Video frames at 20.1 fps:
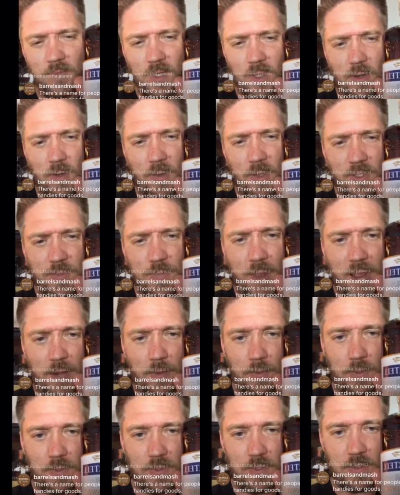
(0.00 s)
I know that's
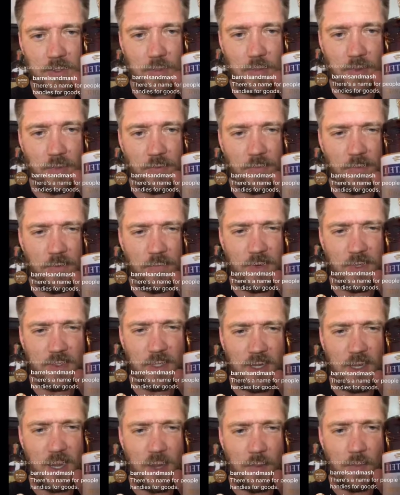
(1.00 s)
backwards because I'm on the
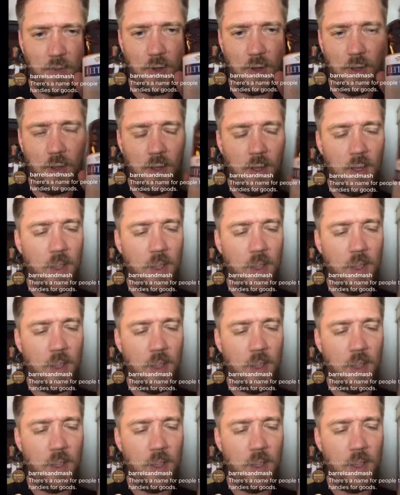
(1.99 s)
front-facing camera.